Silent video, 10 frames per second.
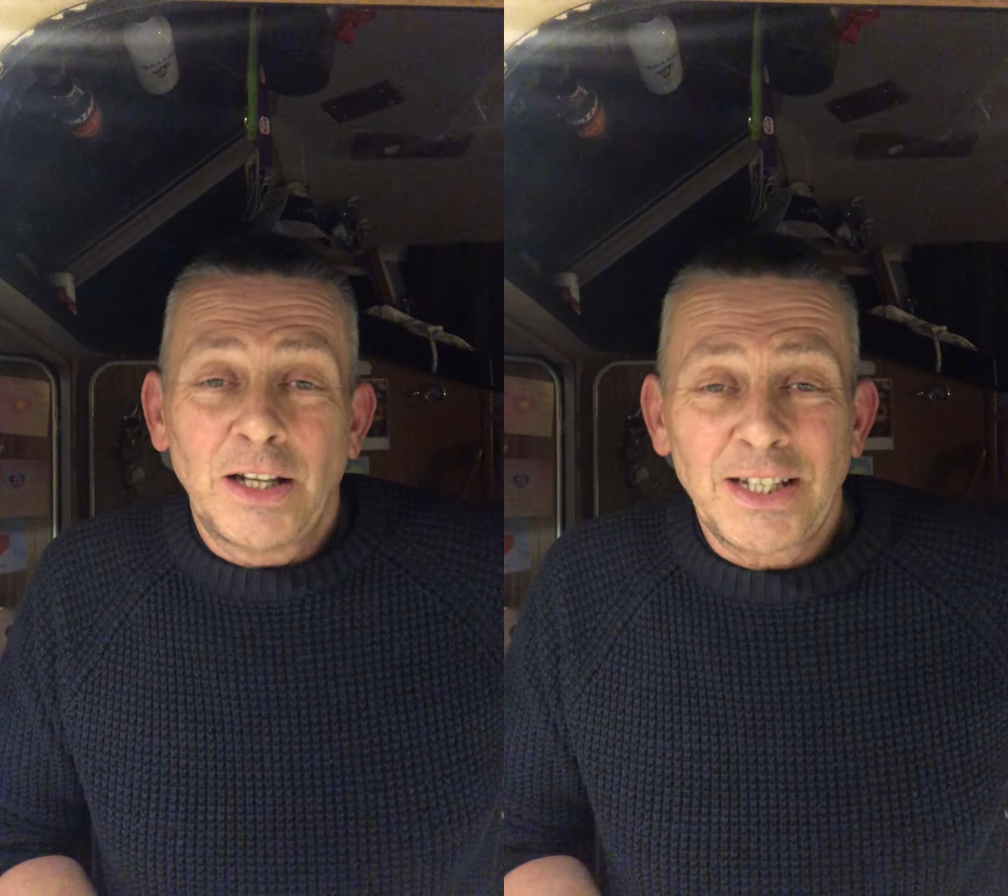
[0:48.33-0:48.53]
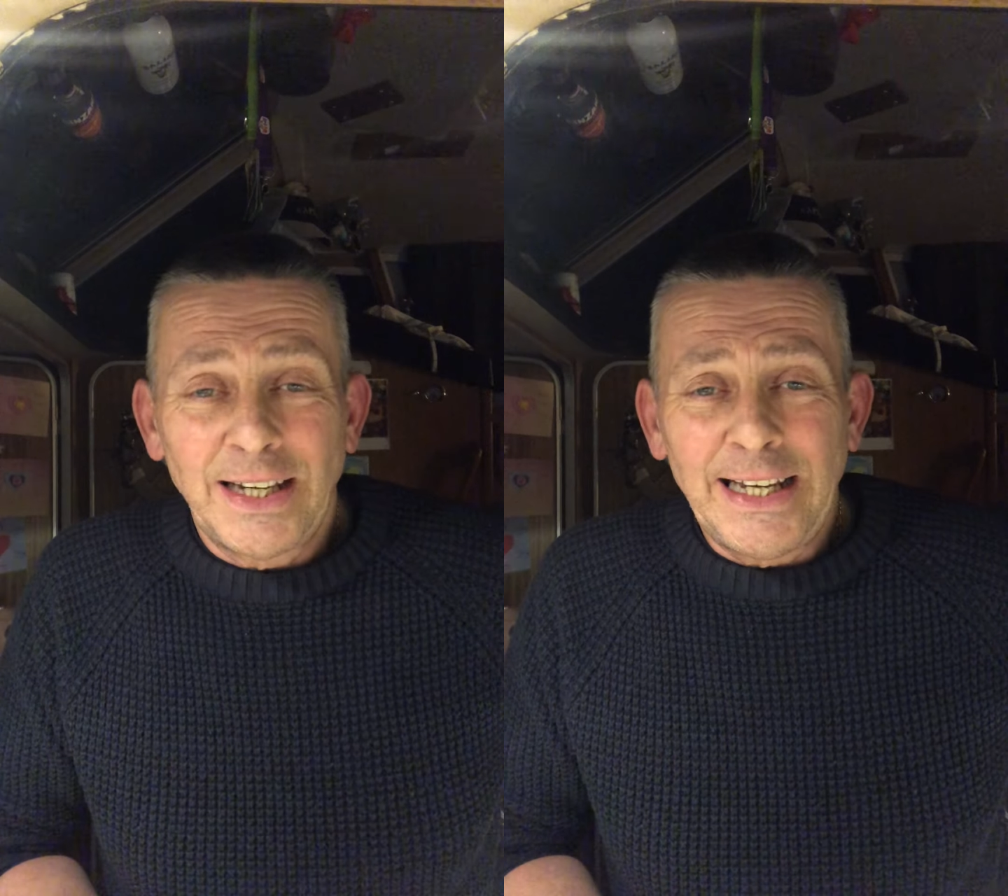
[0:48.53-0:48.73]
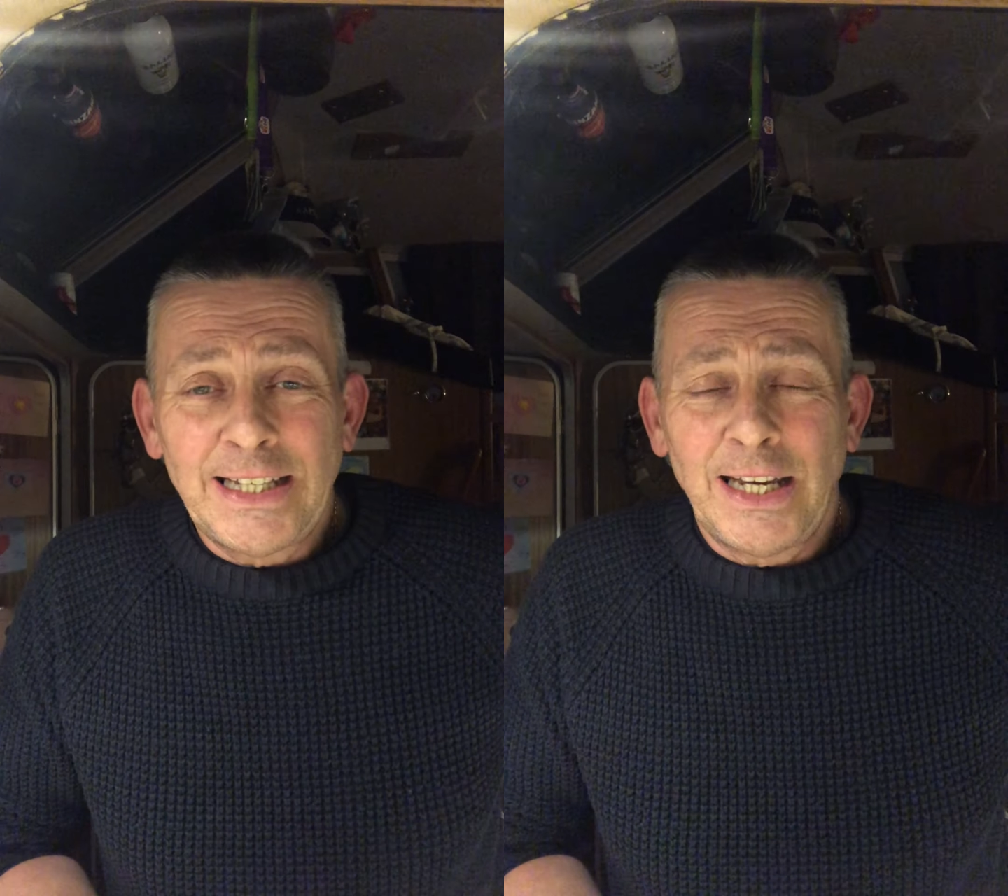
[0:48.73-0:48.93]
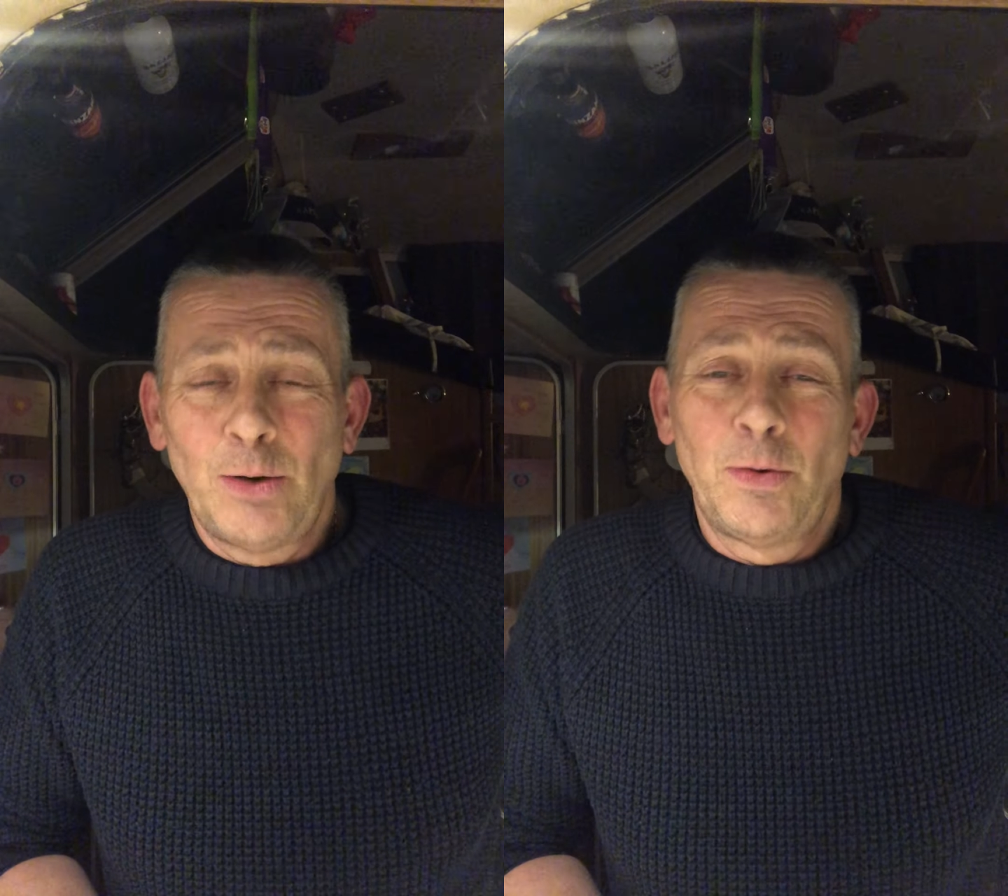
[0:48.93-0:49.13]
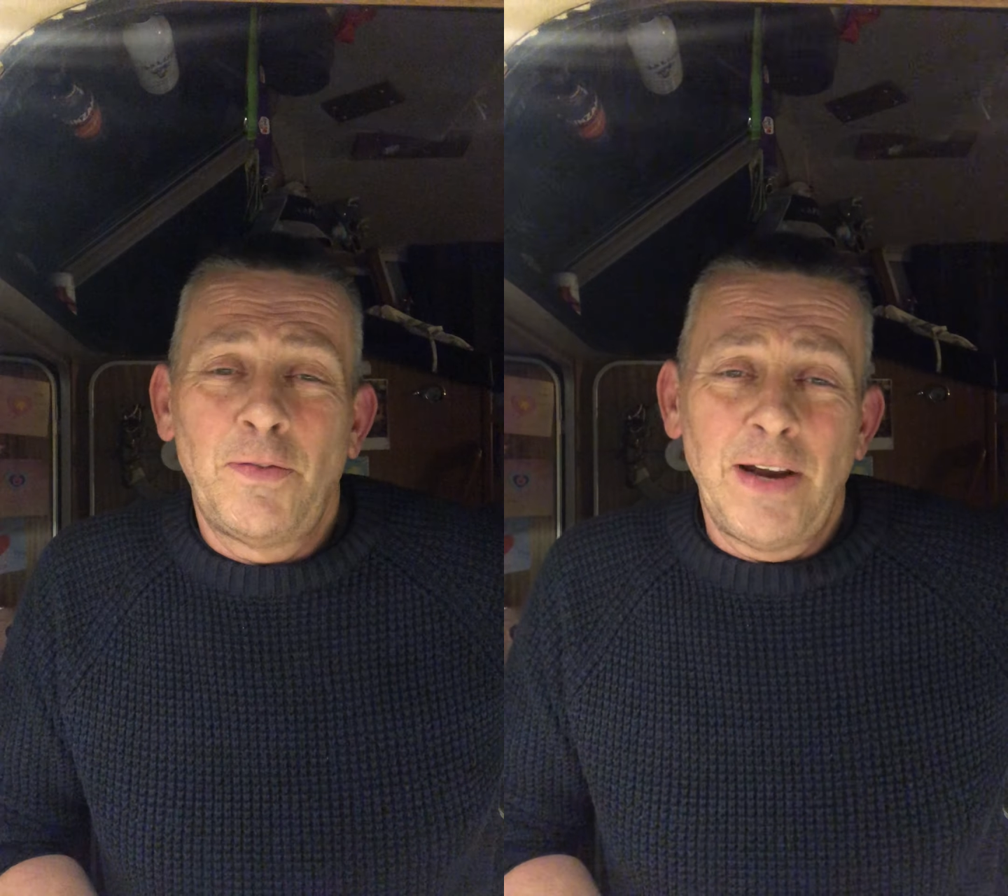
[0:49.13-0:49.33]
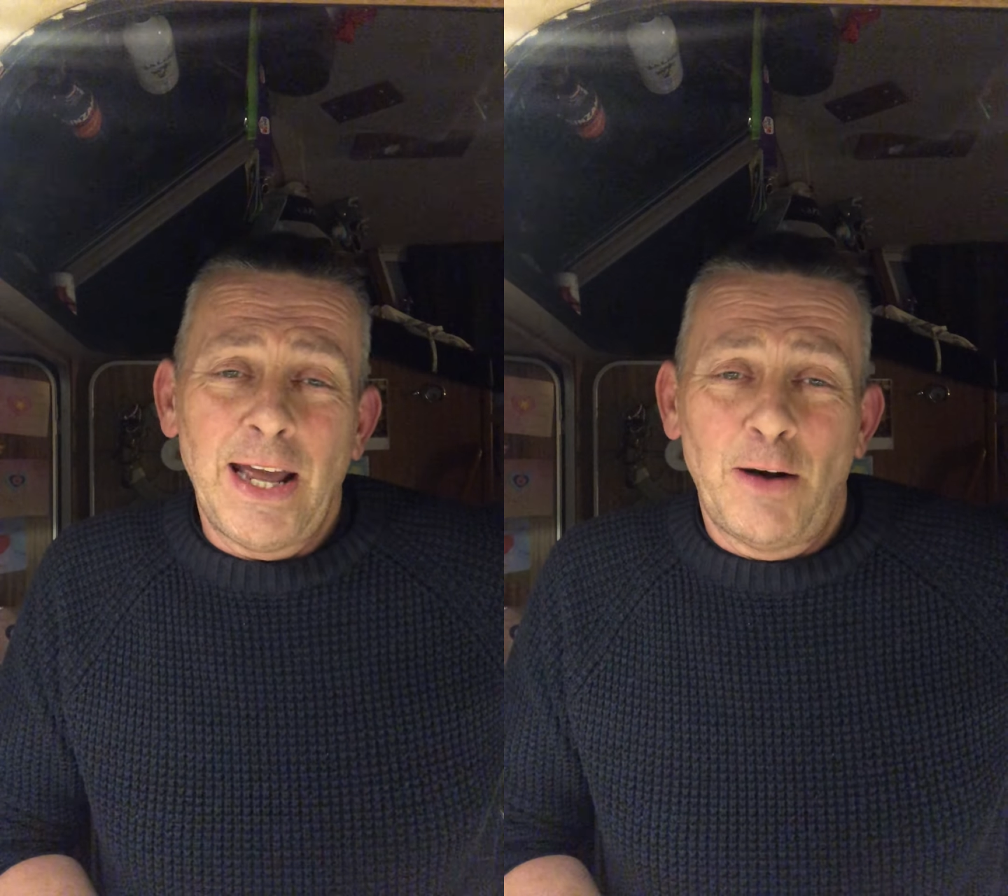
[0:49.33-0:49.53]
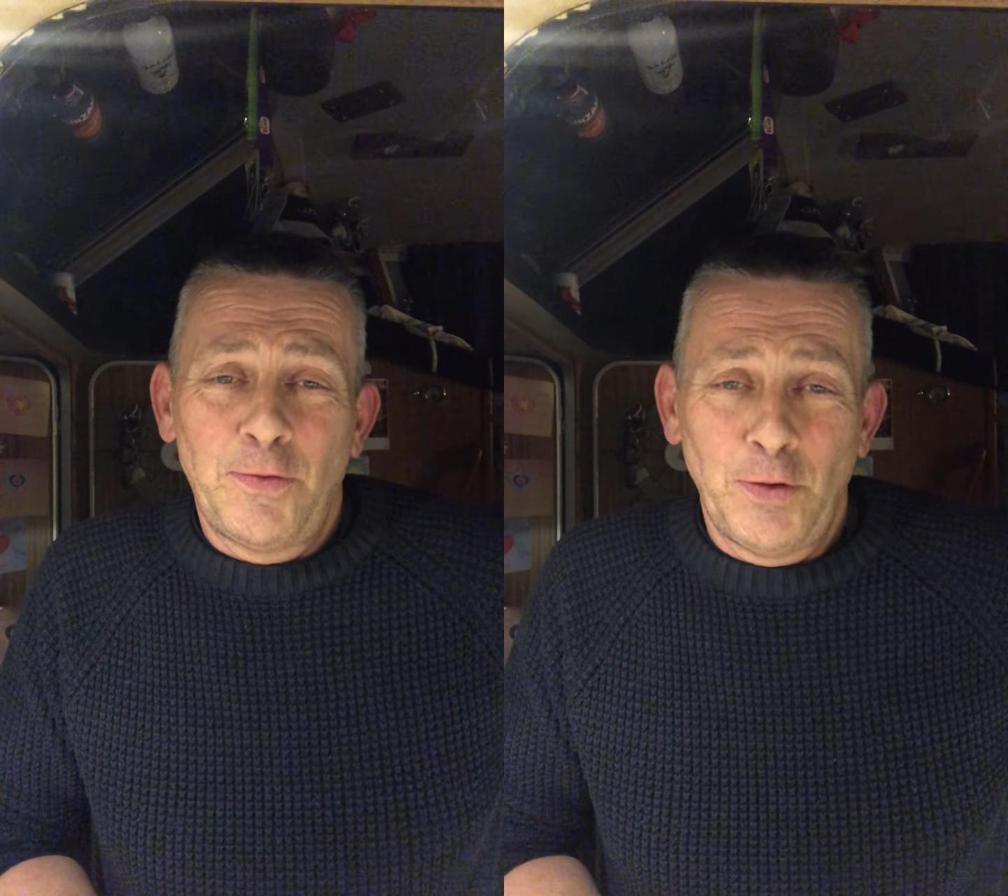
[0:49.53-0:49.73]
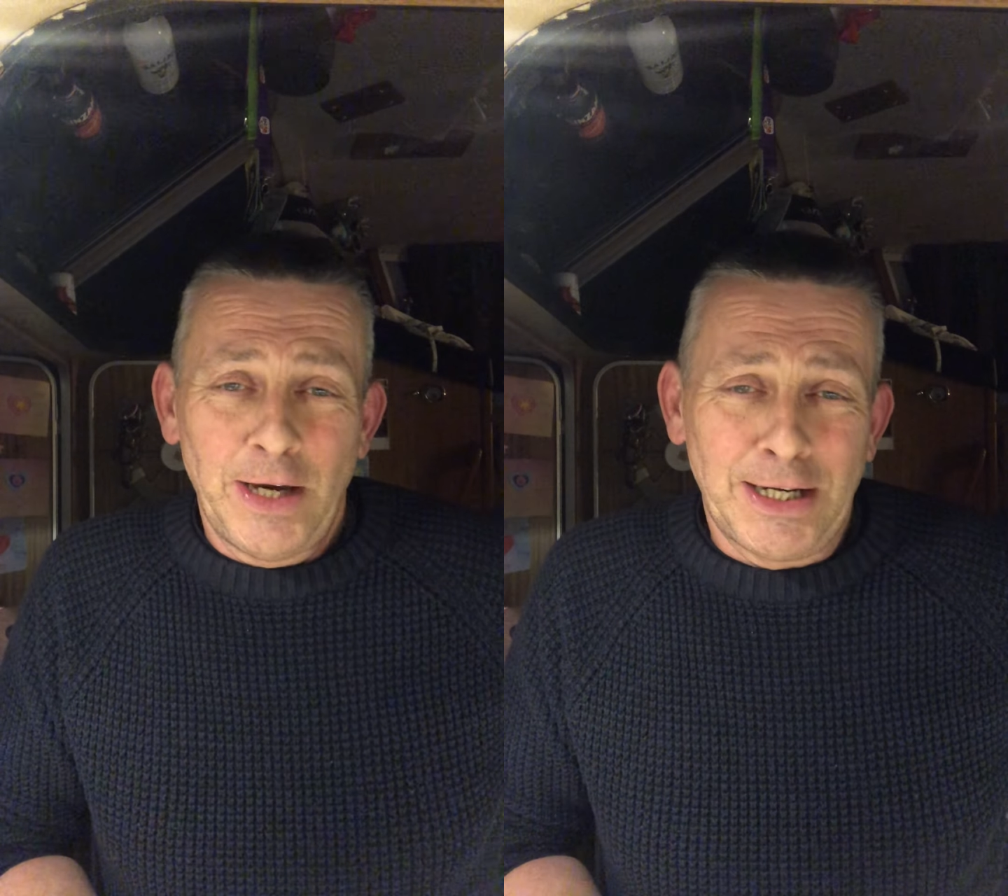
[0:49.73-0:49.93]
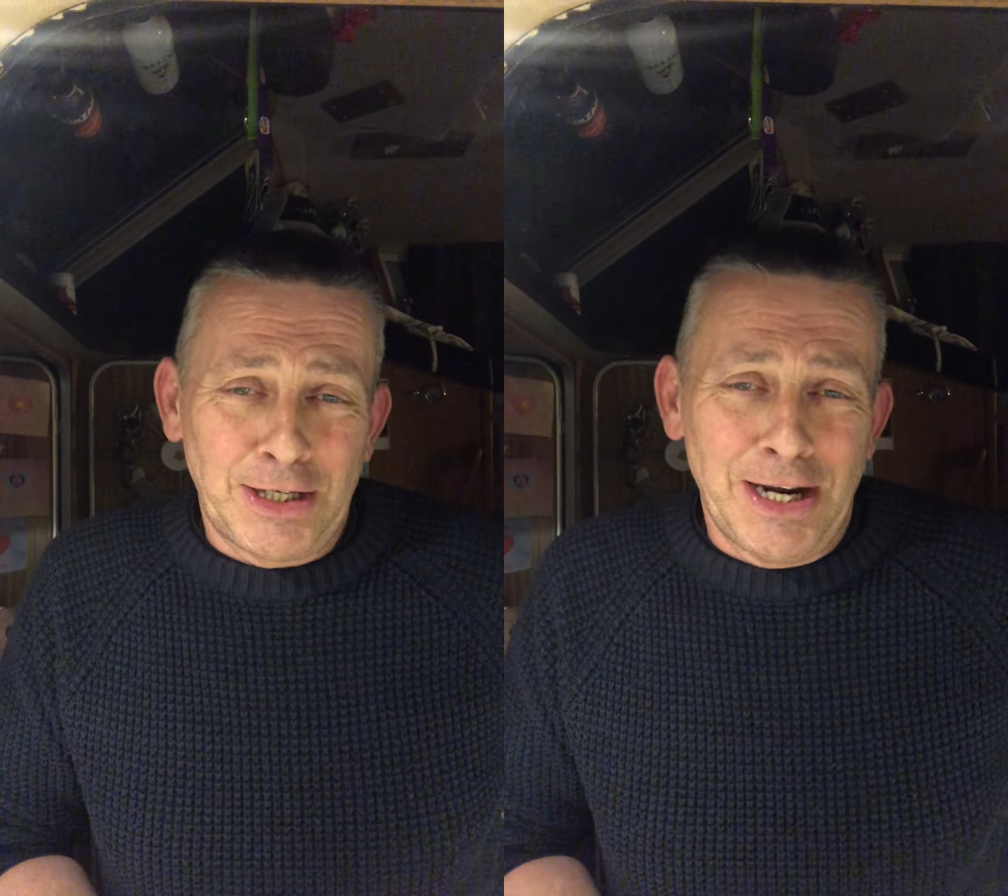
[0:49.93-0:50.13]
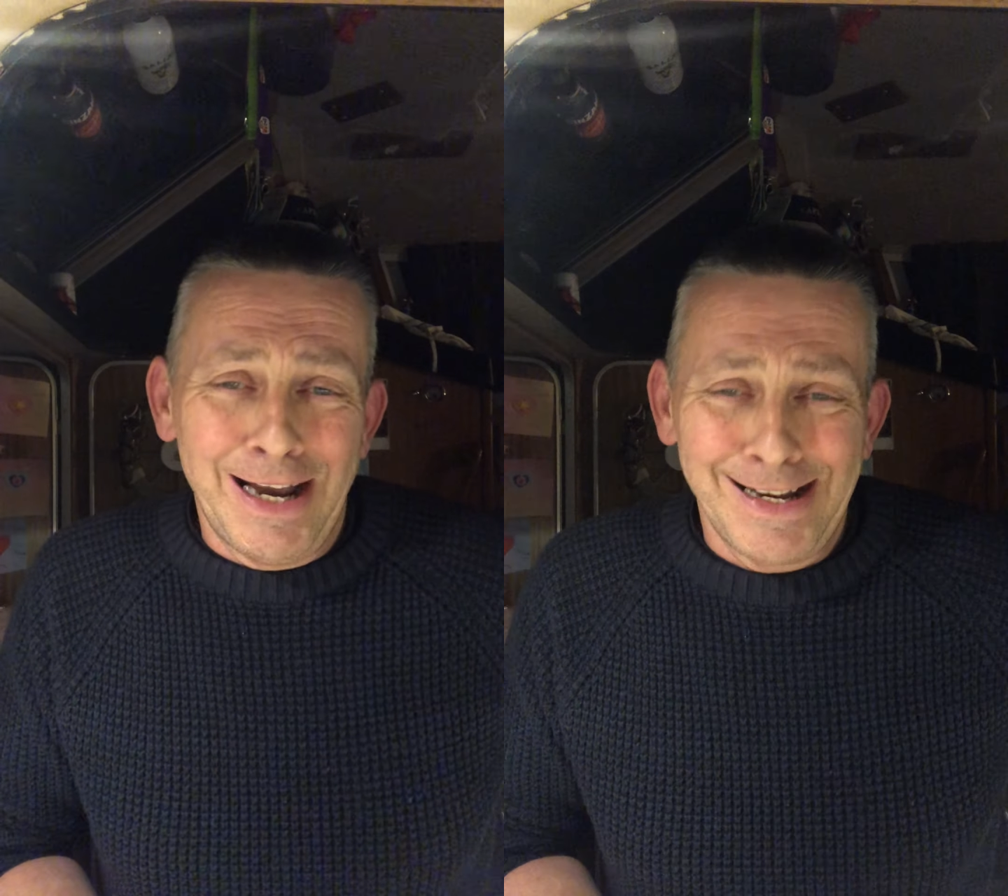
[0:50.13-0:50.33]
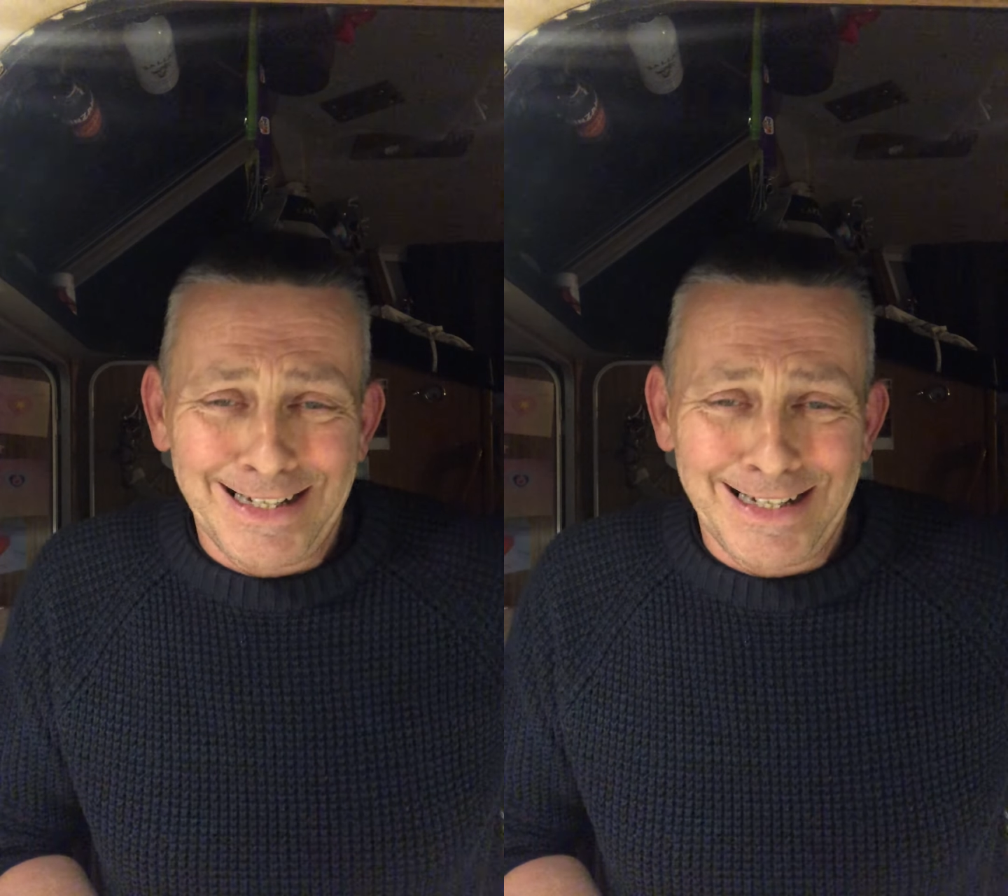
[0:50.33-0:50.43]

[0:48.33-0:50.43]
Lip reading: deleted all the video footage.